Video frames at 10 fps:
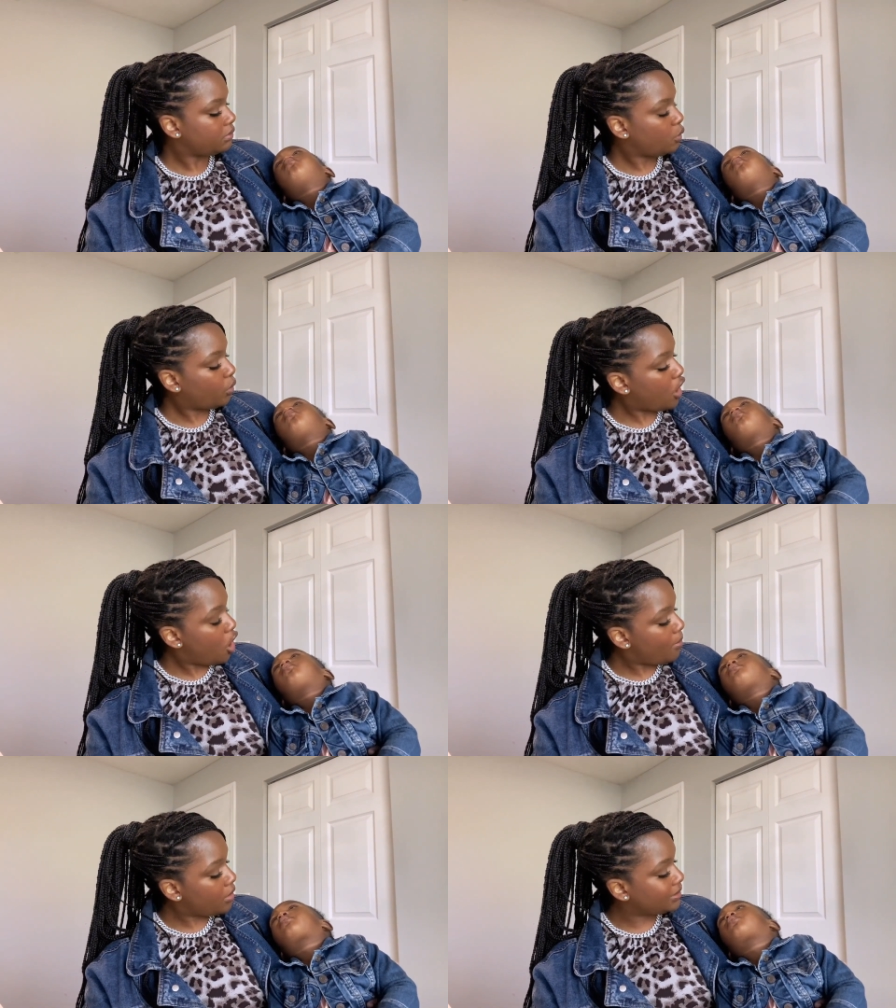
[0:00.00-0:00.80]
We're
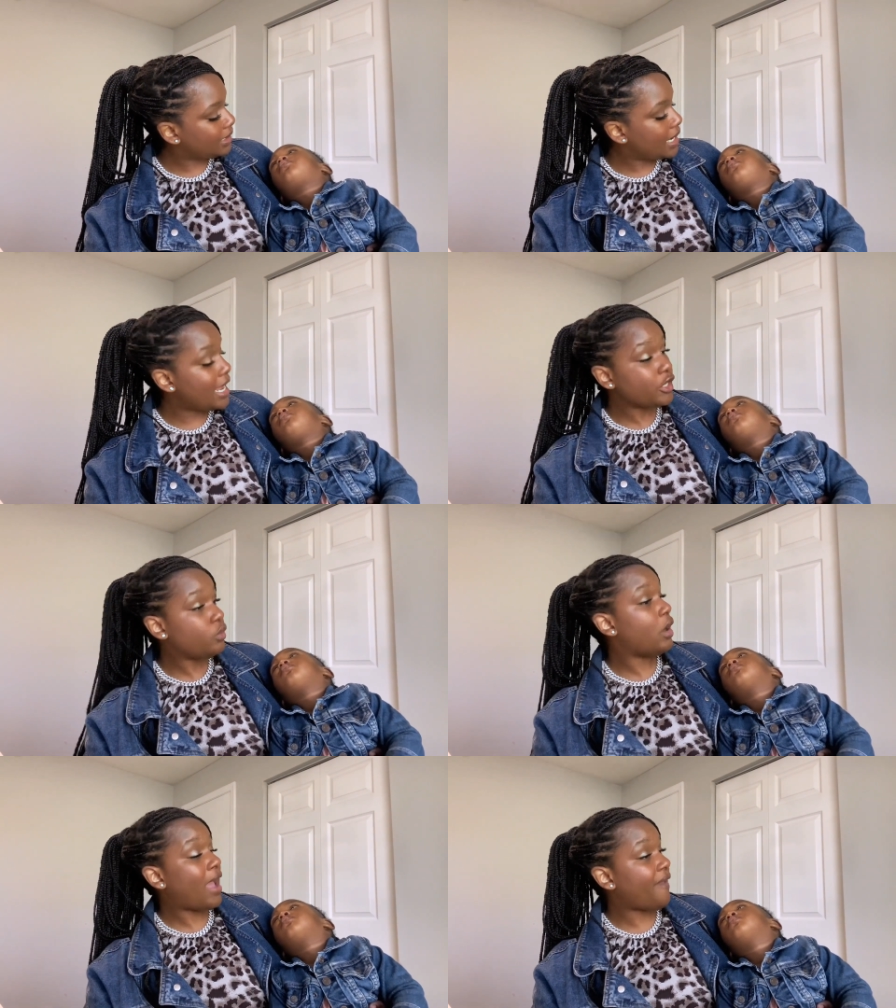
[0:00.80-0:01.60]
almost done. You
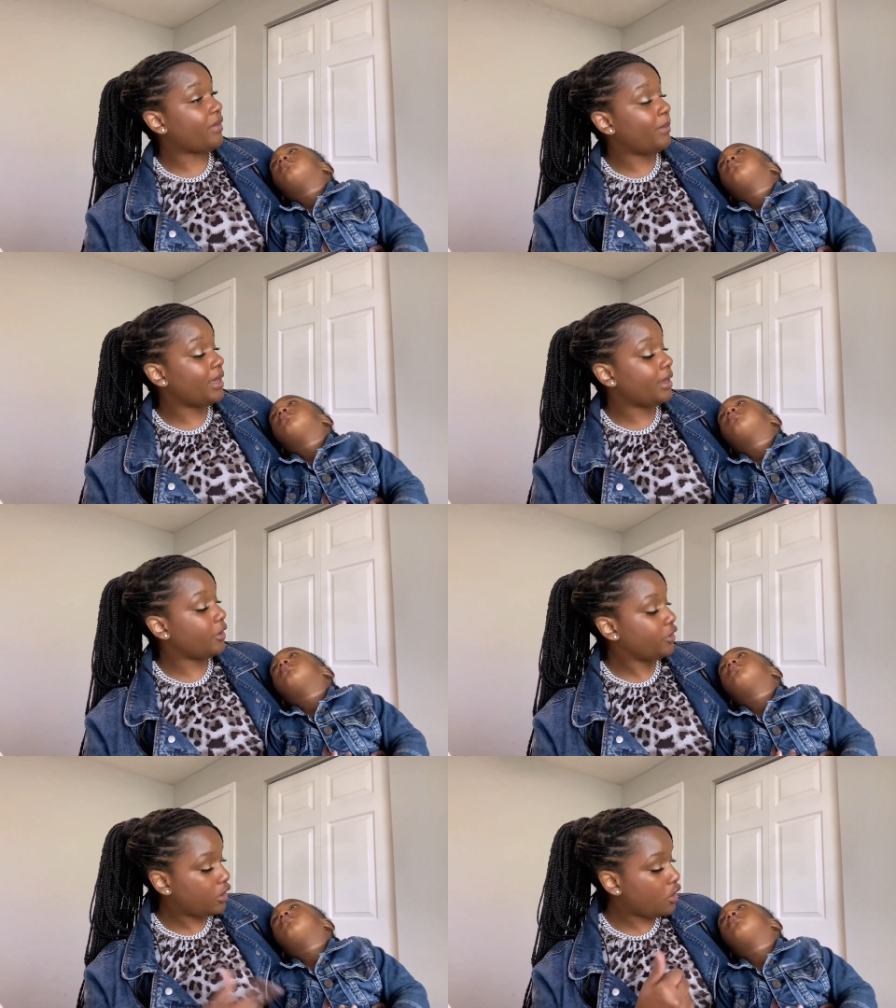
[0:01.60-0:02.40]
don't have to be in here. You can